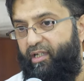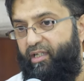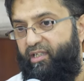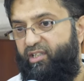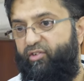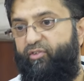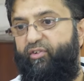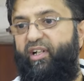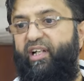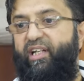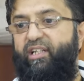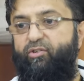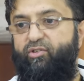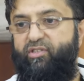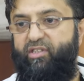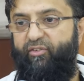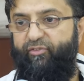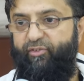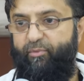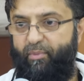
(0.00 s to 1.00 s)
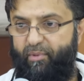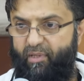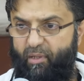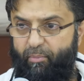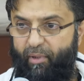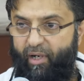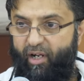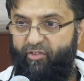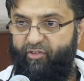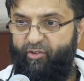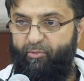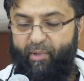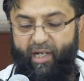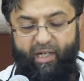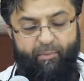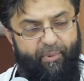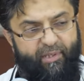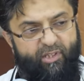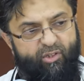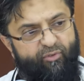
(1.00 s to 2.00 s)
You cleaned yourself from the bathroom,
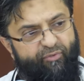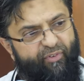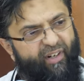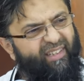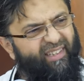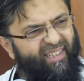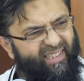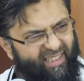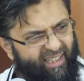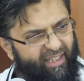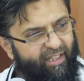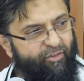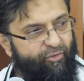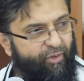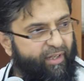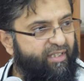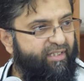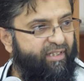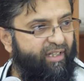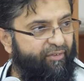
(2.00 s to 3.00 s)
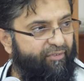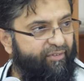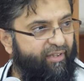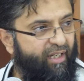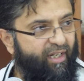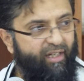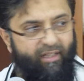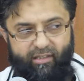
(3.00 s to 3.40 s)
but you find there's still a trace left.